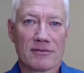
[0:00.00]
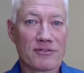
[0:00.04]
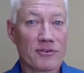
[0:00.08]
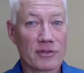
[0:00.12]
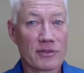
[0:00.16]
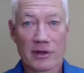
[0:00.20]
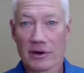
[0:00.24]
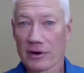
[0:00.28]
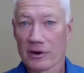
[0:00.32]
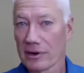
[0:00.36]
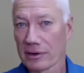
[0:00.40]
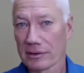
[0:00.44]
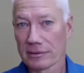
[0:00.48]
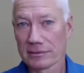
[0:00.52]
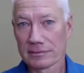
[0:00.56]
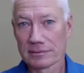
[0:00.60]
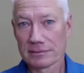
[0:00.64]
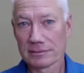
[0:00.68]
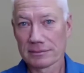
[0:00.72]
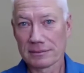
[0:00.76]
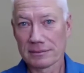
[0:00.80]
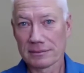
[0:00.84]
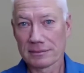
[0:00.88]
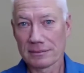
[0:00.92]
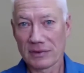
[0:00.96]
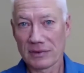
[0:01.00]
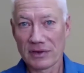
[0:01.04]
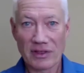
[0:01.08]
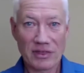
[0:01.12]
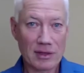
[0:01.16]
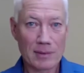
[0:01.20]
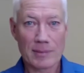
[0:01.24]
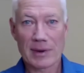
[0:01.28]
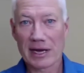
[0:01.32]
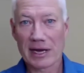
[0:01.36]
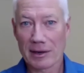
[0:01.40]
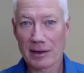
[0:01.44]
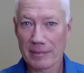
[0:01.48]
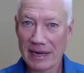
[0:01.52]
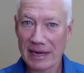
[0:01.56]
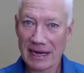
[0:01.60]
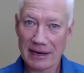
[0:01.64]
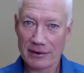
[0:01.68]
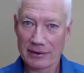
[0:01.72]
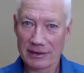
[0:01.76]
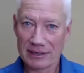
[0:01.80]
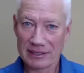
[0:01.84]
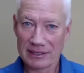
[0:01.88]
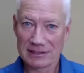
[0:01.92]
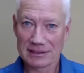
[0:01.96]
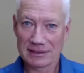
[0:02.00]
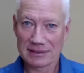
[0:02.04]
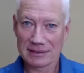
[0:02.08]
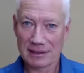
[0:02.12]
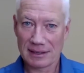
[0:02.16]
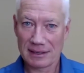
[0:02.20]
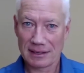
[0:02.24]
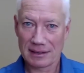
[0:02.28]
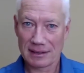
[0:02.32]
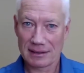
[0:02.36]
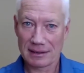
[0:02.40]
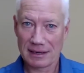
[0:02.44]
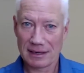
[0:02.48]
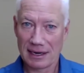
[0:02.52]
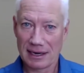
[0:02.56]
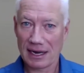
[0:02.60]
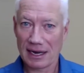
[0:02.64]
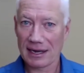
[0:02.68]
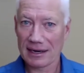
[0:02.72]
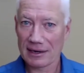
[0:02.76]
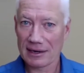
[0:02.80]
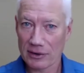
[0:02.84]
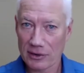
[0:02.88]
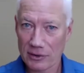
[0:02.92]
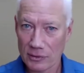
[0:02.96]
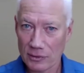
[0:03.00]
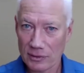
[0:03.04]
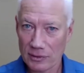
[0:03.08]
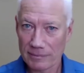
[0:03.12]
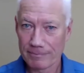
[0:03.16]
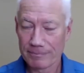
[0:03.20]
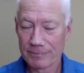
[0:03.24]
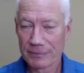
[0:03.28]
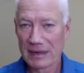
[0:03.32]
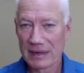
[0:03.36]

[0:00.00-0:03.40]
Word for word: for their lithium ion batteries and, and not air cooled.